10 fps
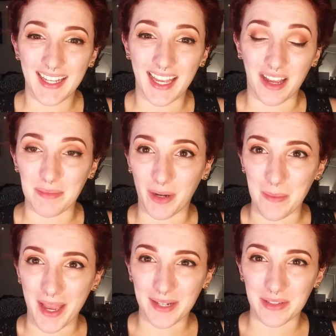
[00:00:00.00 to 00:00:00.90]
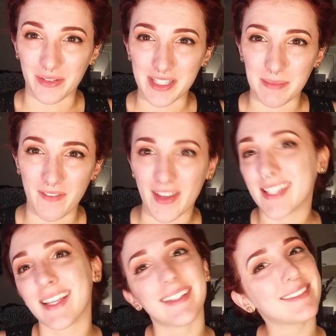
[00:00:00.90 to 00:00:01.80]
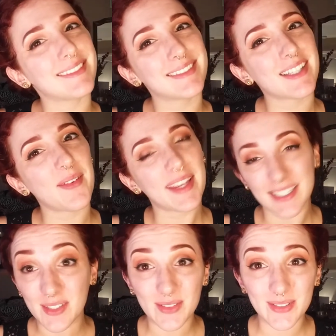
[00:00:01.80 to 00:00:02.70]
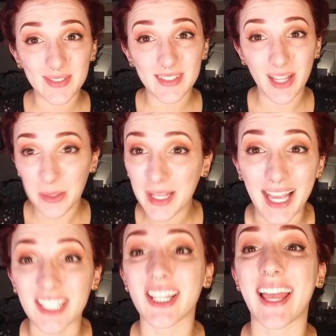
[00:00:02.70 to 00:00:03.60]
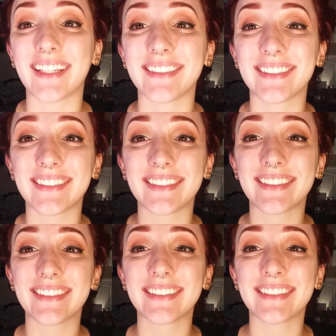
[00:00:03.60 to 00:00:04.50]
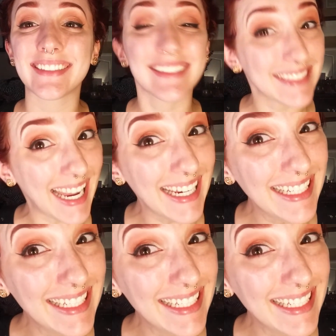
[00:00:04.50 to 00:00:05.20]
And I'll be right back with the rest of my face done so we can do the lower lash line. Ding!